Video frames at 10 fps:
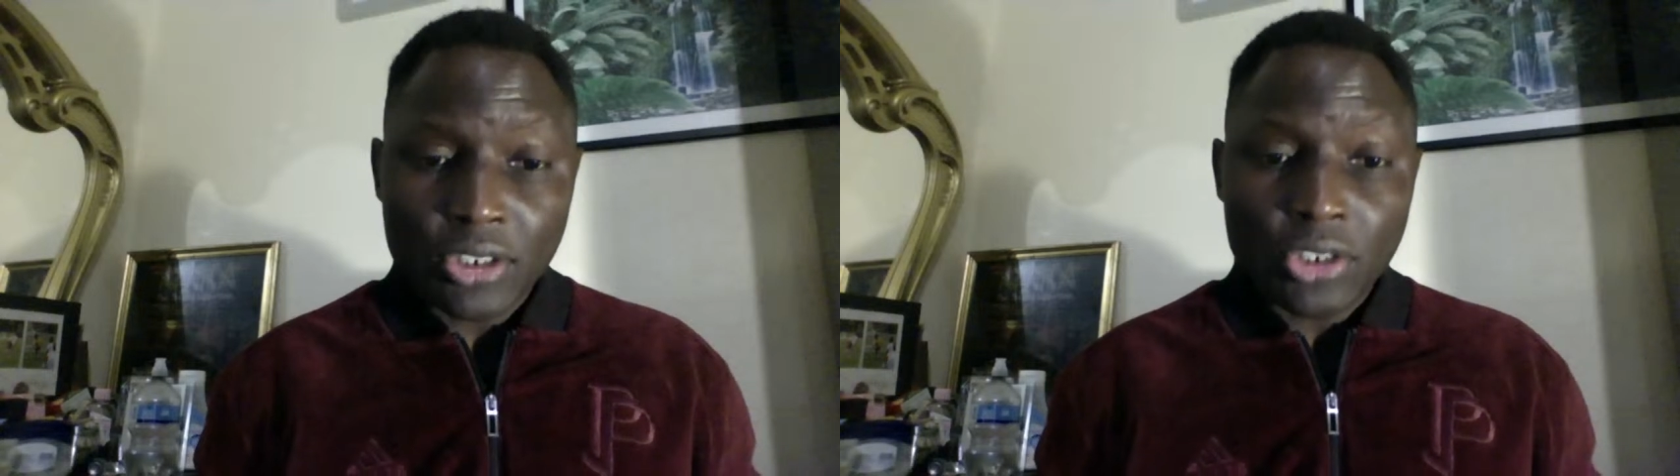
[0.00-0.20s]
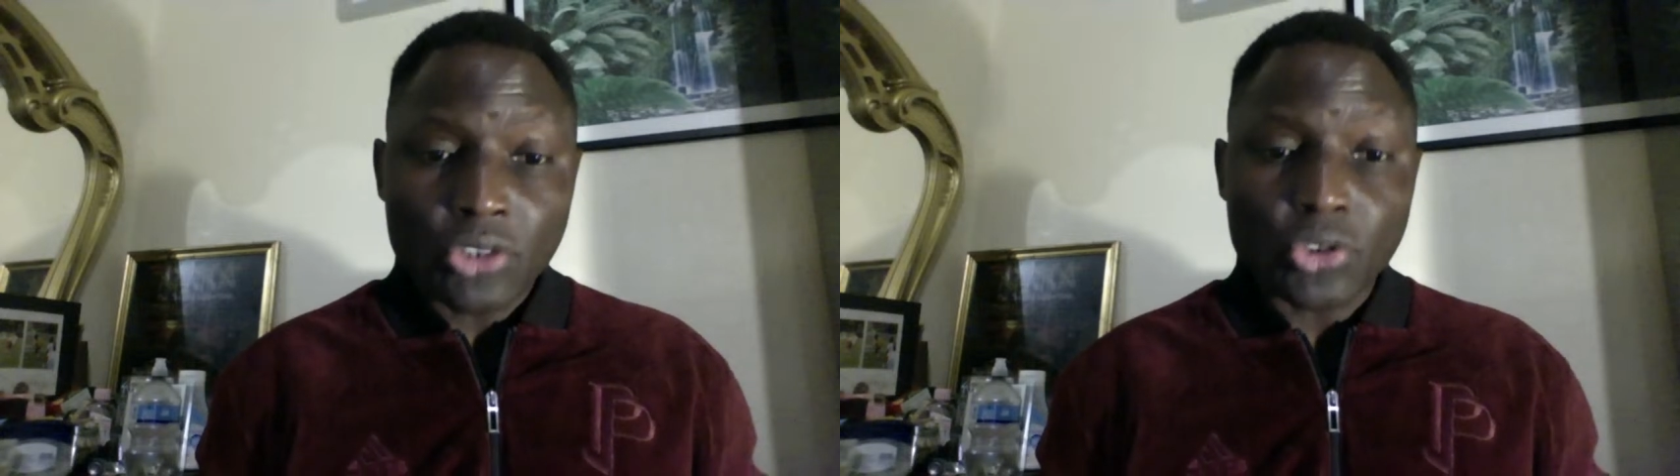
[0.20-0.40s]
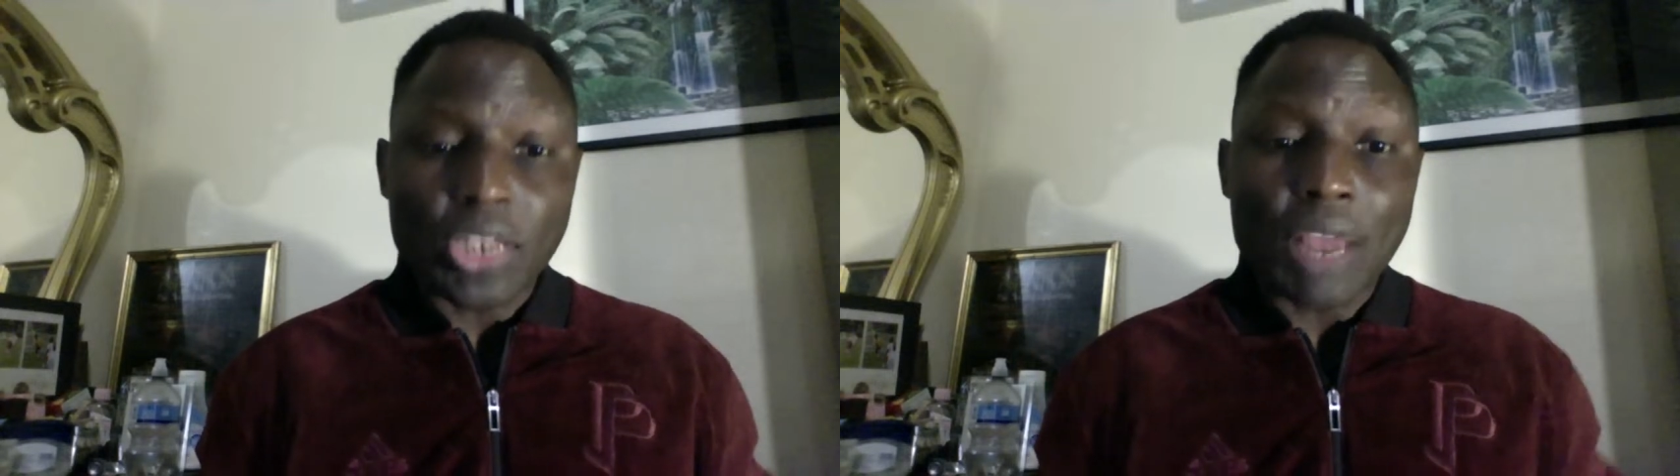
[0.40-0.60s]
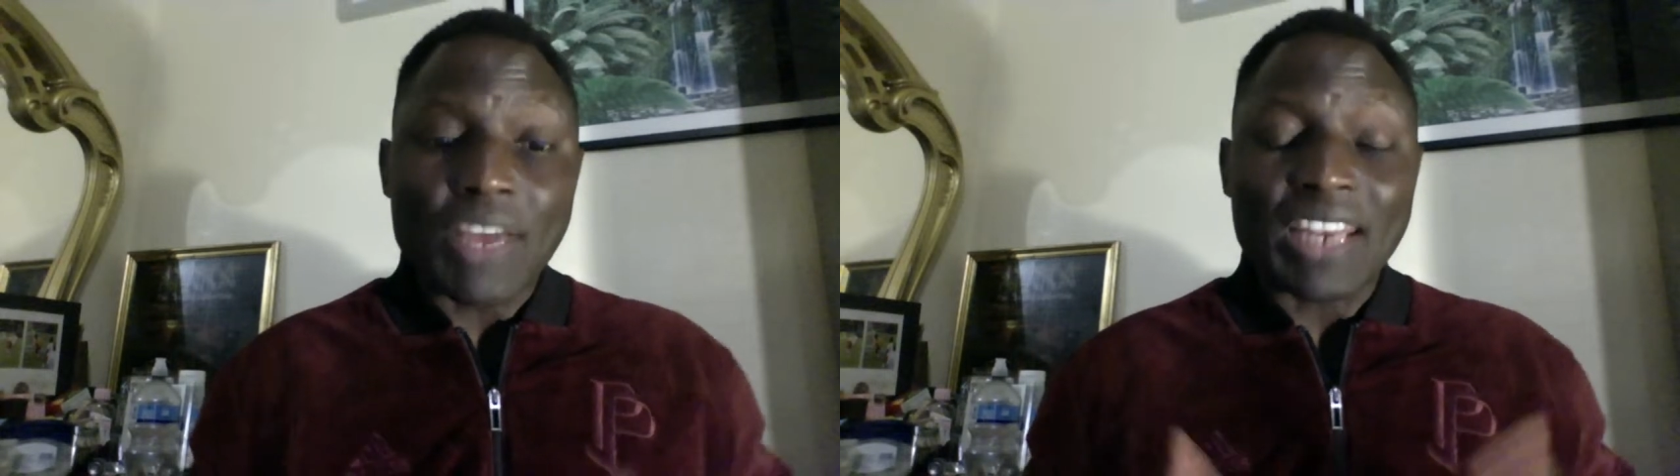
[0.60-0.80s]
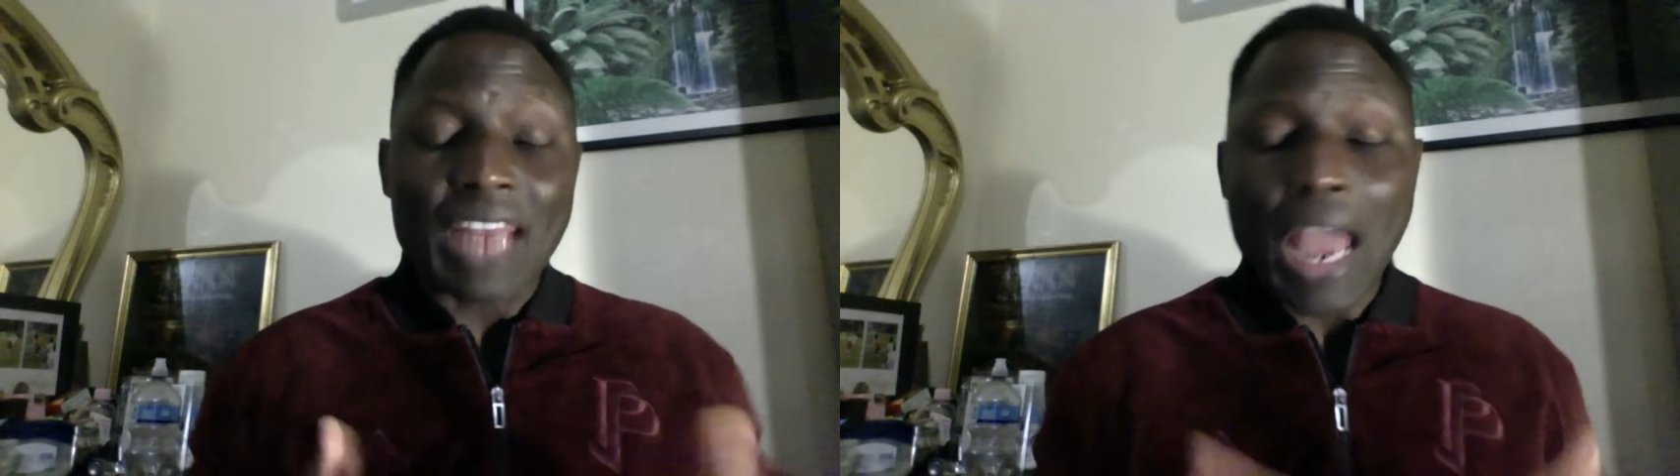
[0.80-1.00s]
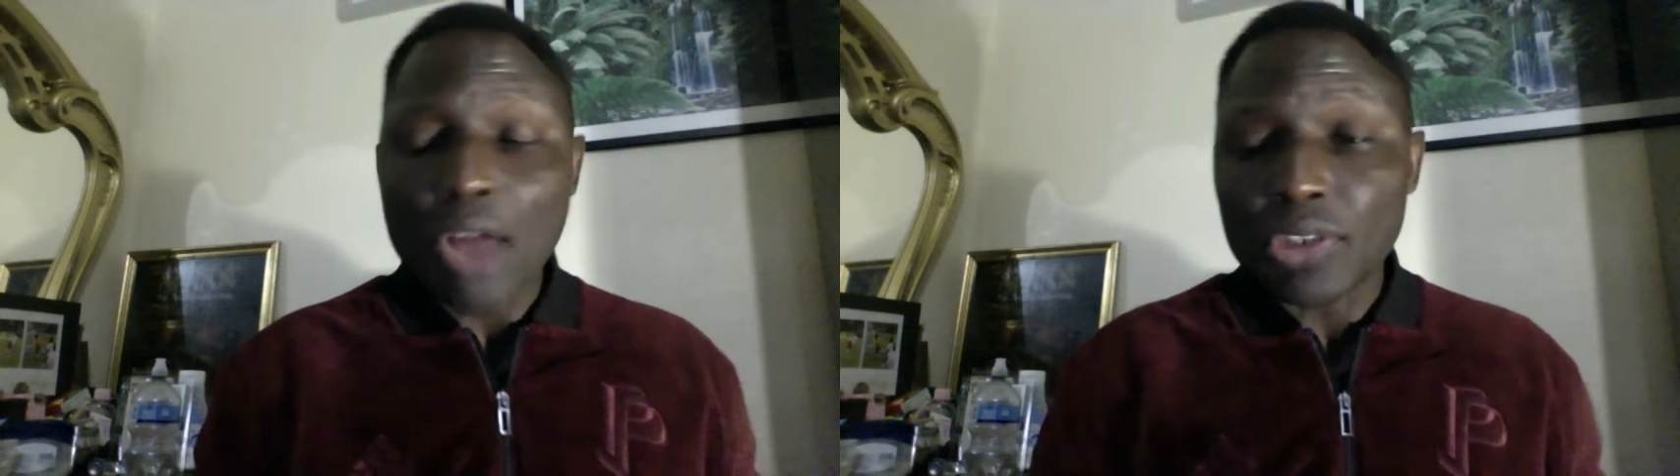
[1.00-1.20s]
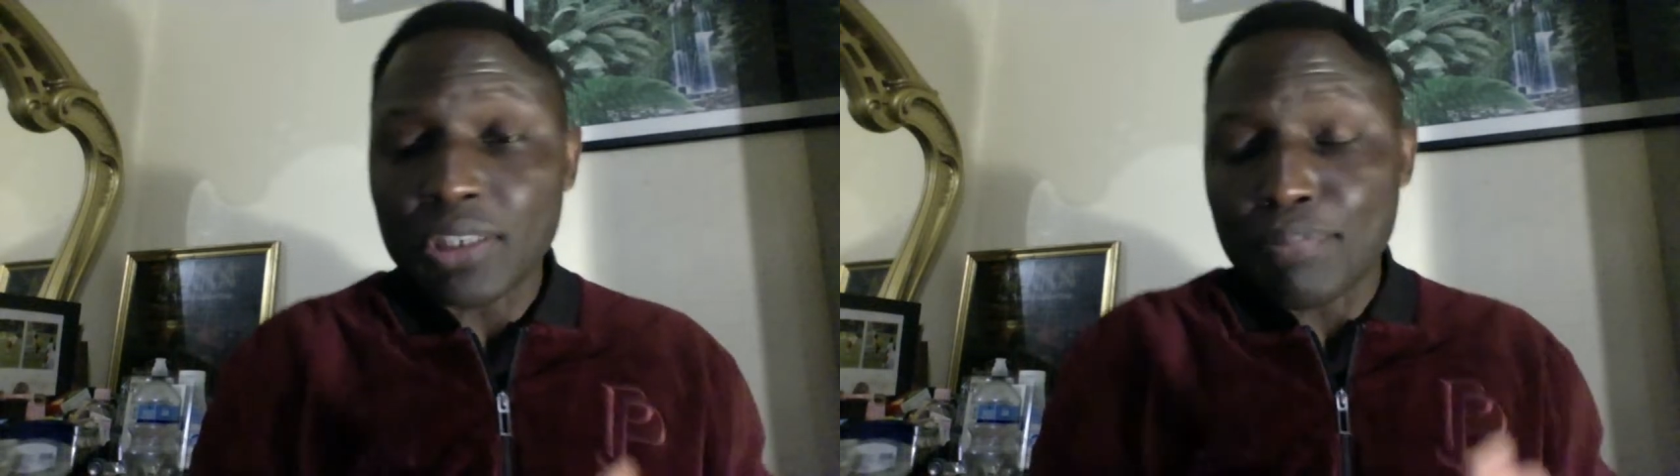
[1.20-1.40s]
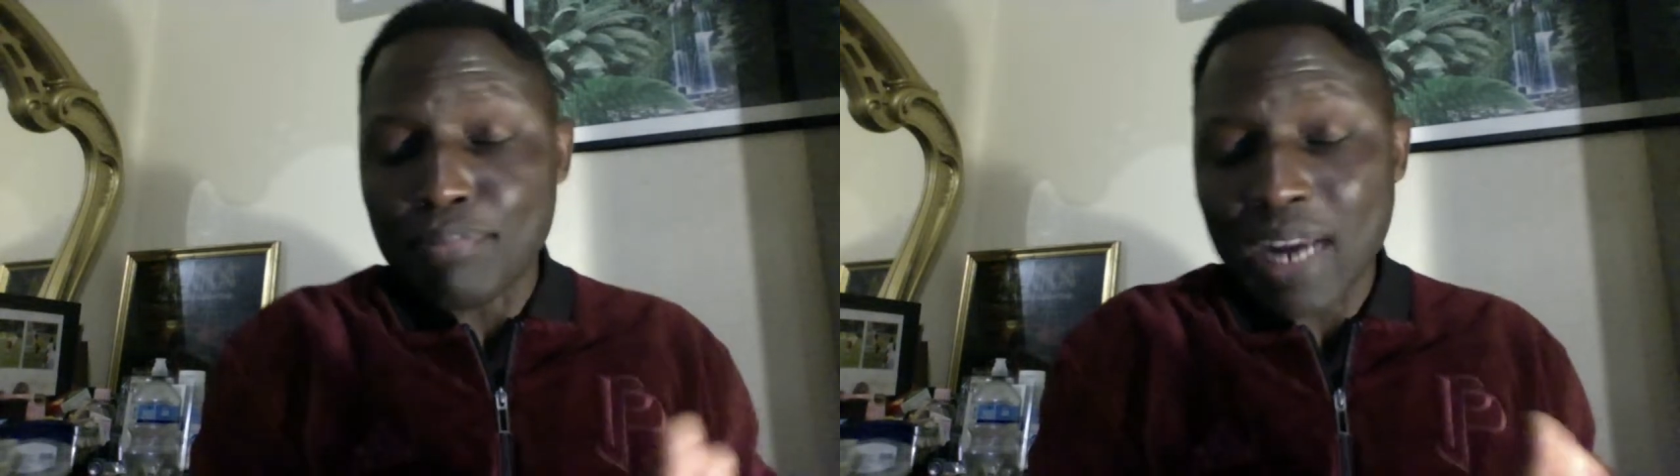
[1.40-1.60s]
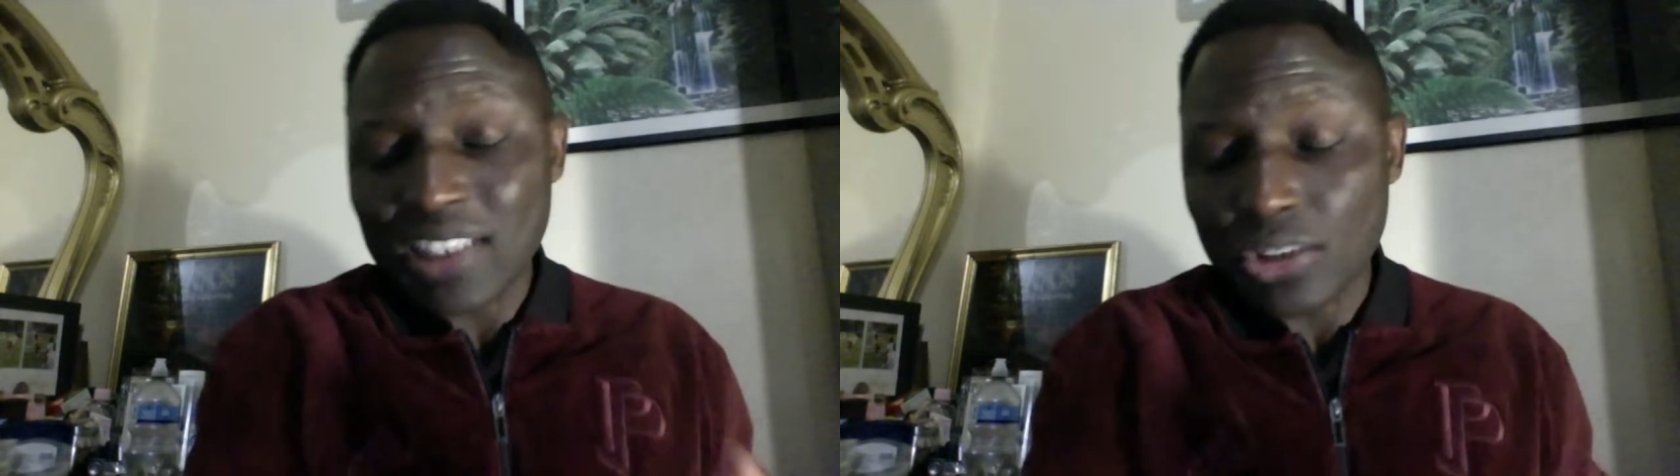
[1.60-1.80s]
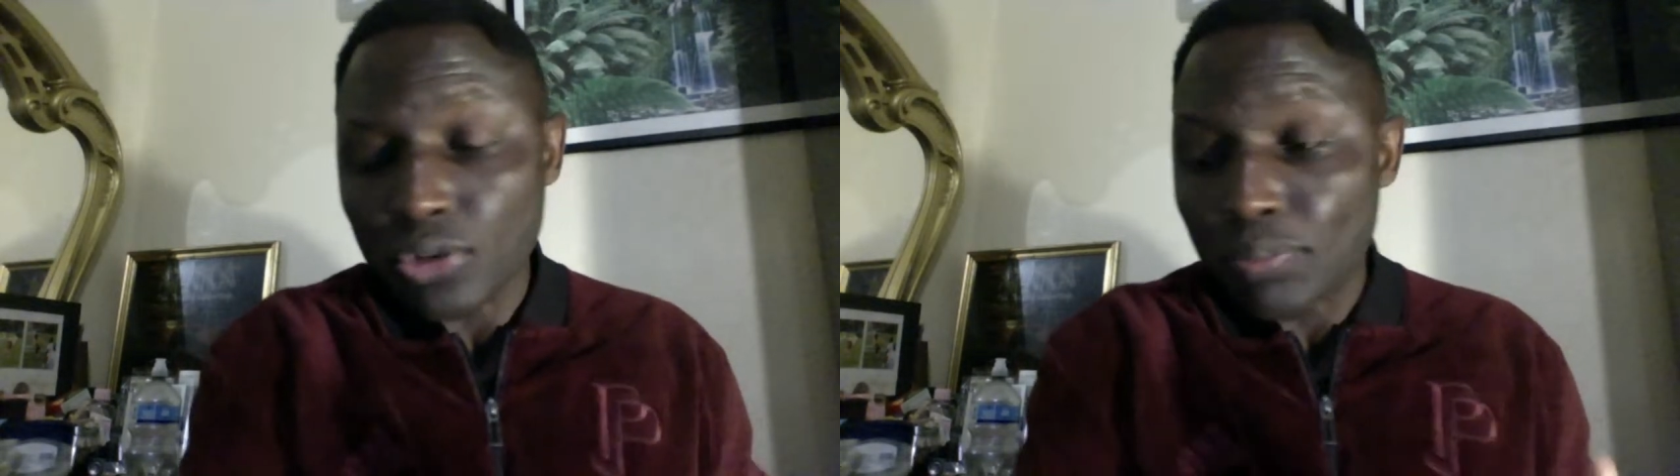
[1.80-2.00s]
should have allowed the matter
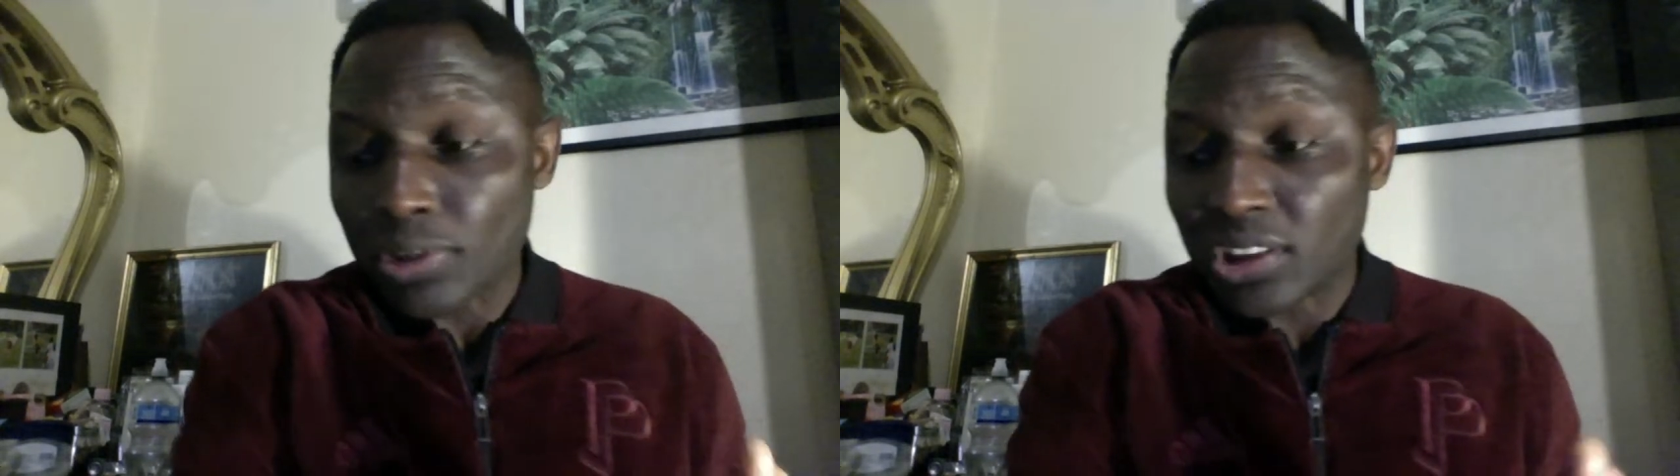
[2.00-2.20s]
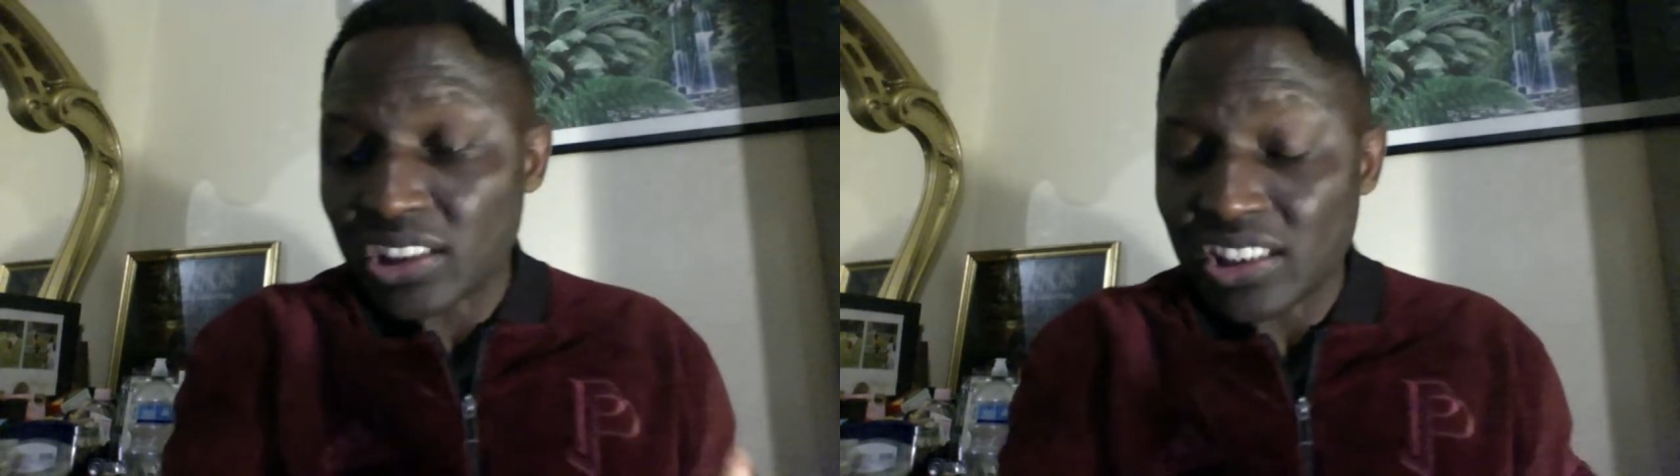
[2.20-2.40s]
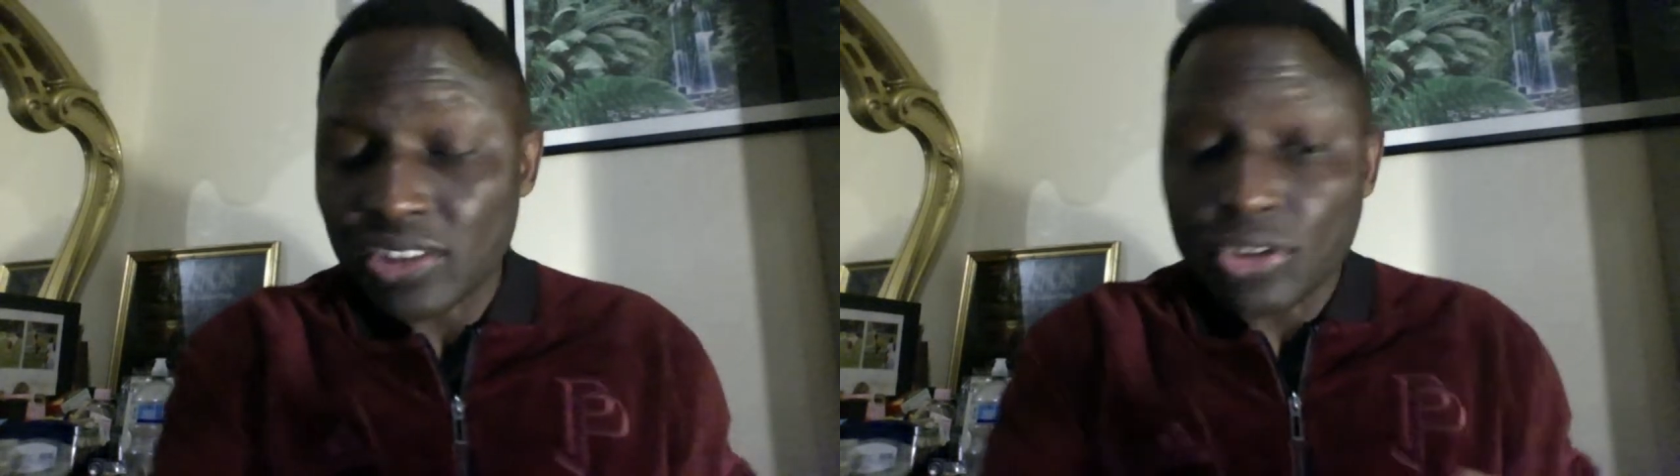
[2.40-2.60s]
to proceed